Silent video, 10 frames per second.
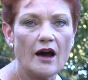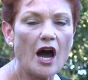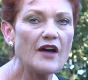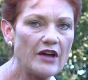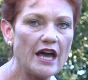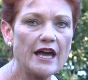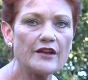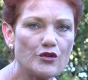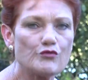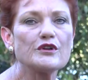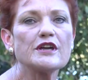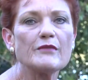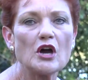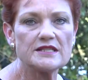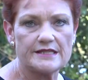I've had 3 of
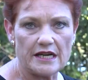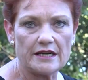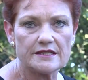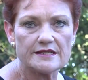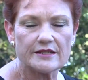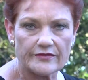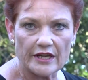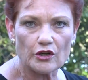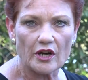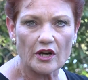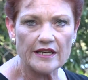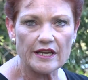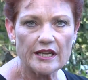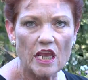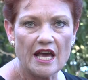my senators that got
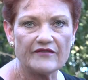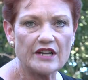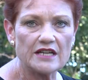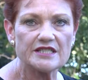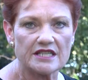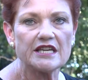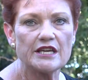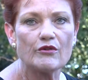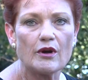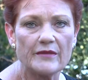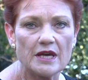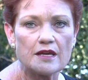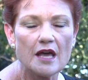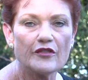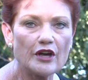elected have done Turkey on me.
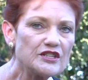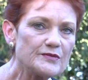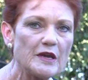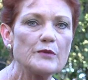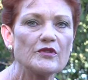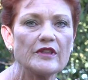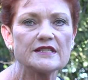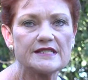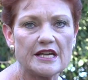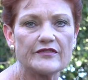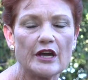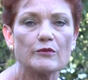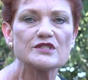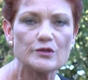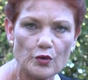Those people that said they
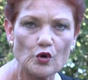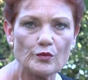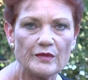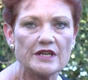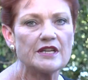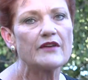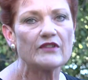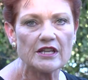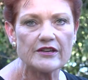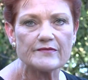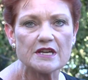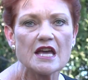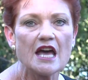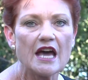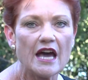will support me, never leave me,
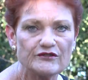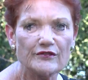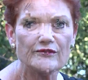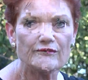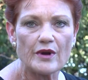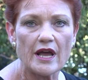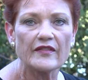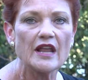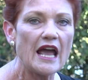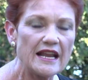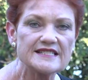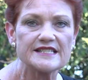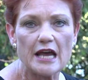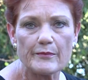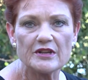have turned around and
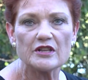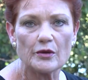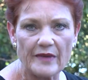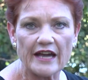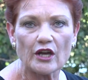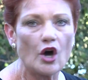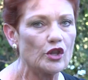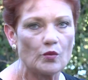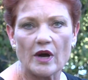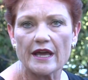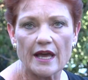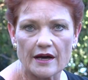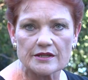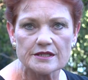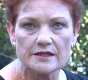stabbed me in the back on the way out.